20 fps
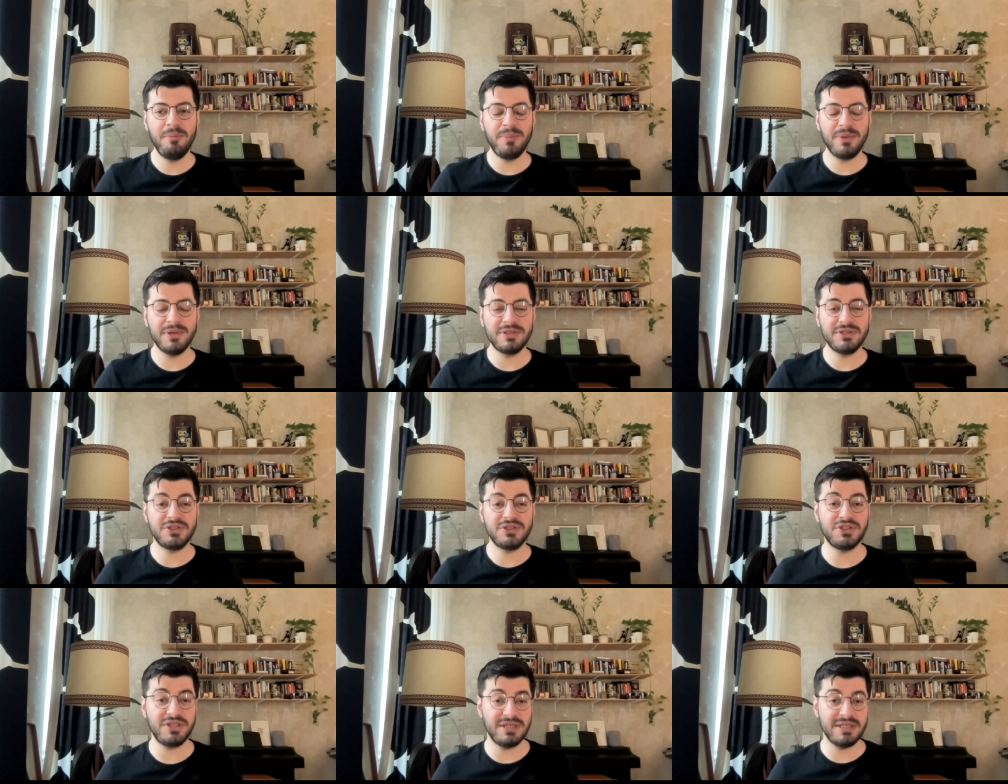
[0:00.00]

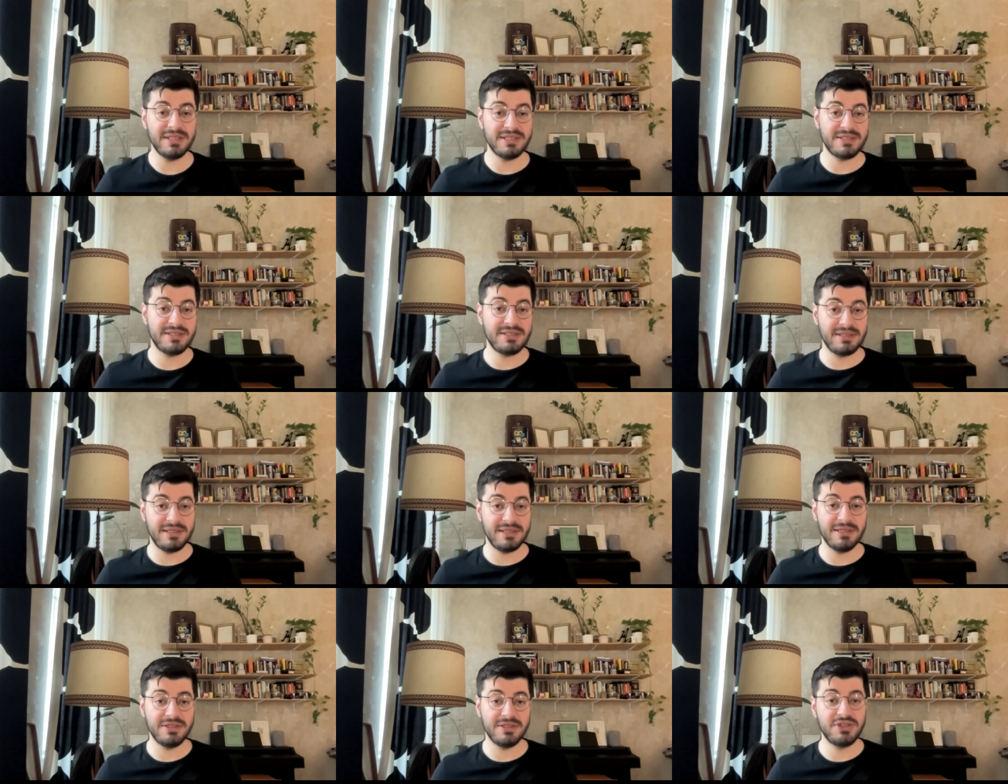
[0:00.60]
But she's
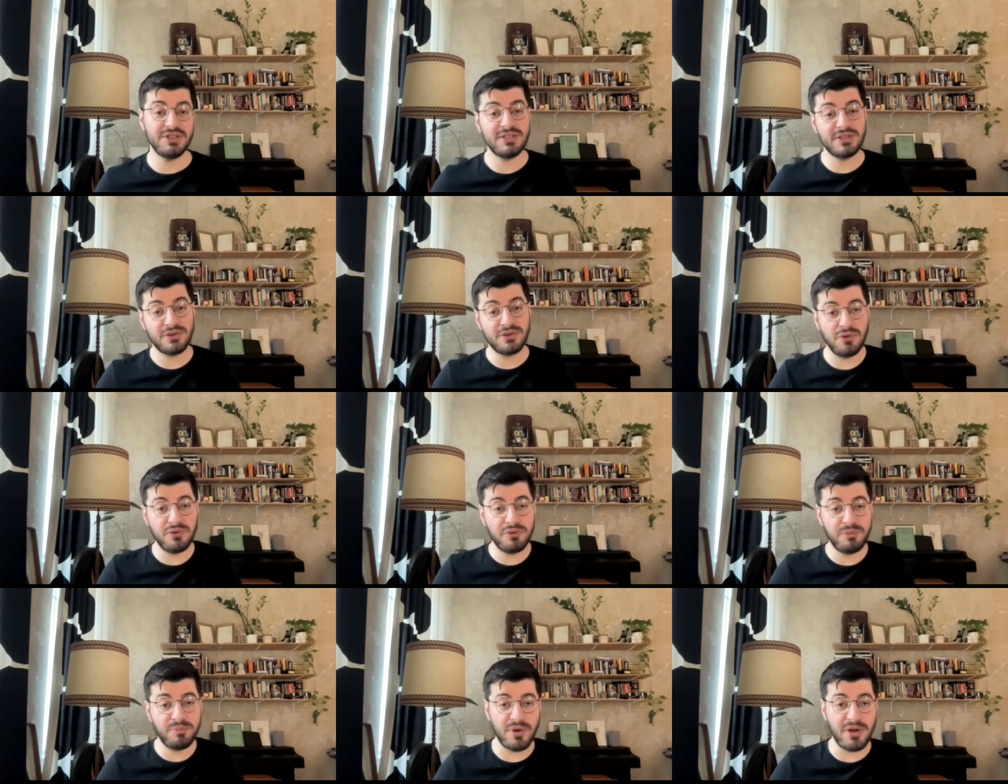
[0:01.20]
a
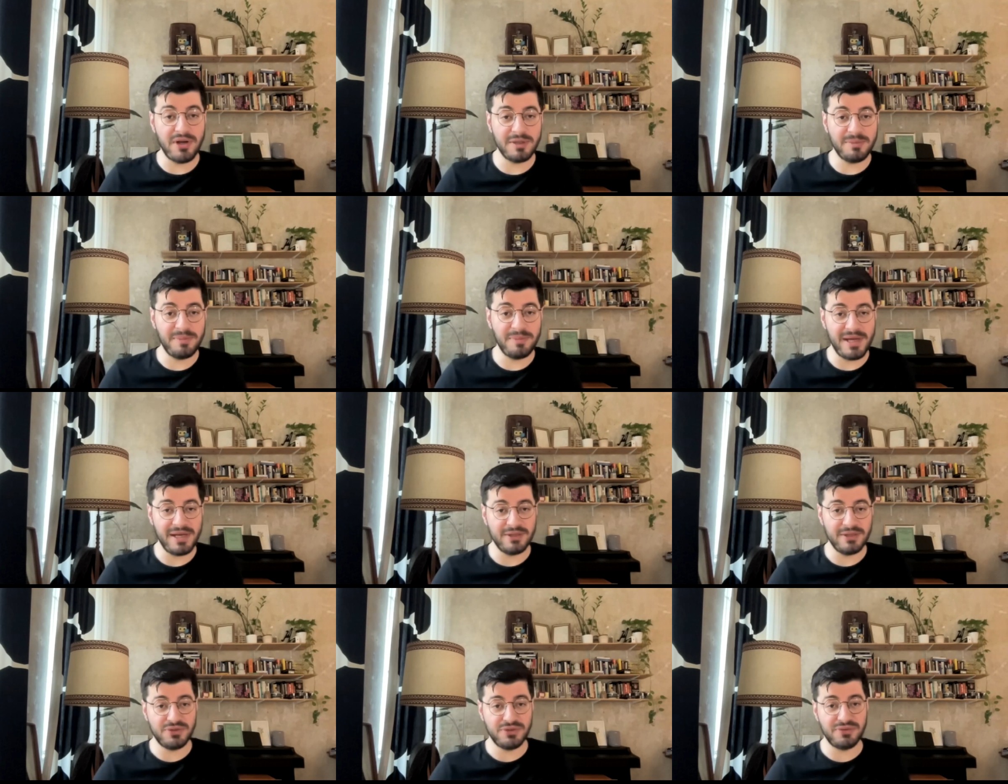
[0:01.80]
growth product
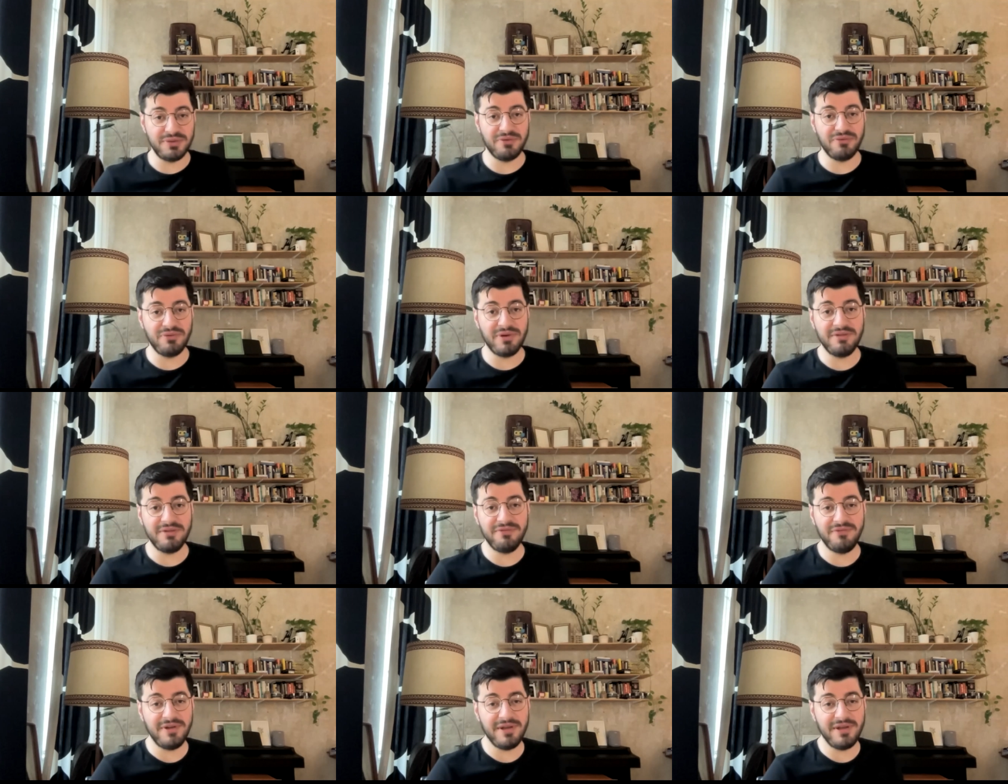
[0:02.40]
manager at
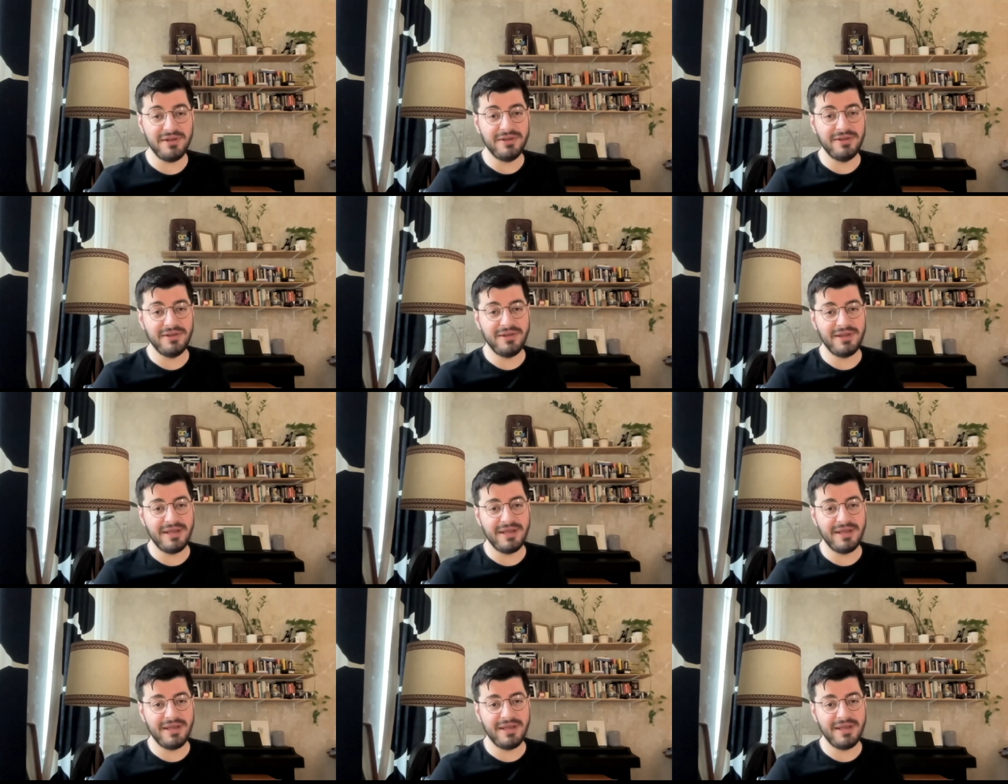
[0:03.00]
Redfin